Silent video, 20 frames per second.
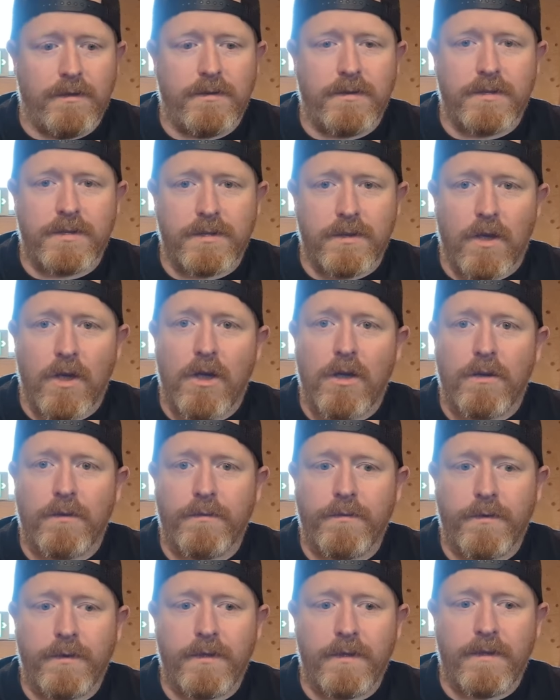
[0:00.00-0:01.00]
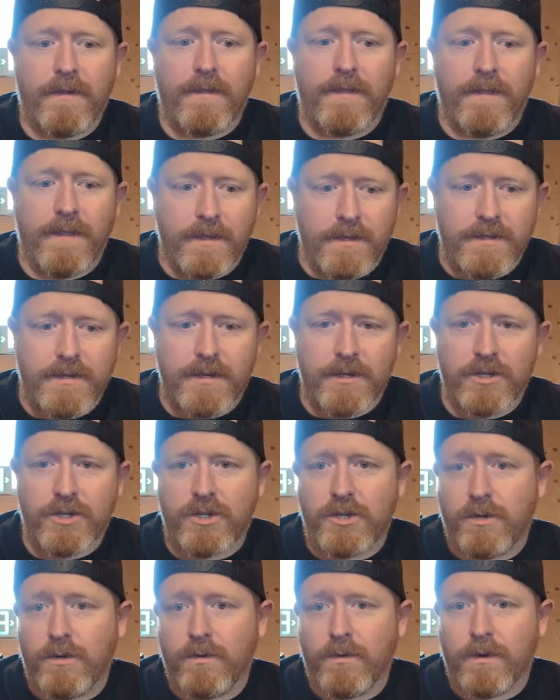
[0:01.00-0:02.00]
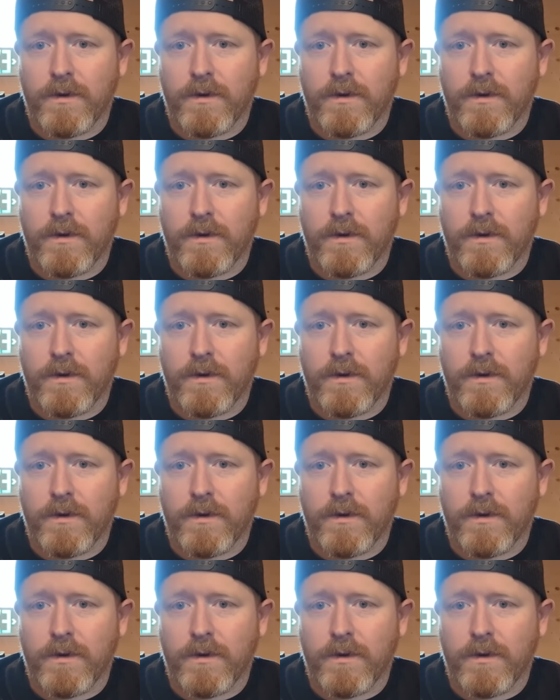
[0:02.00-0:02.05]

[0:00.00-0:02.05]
to solve this issue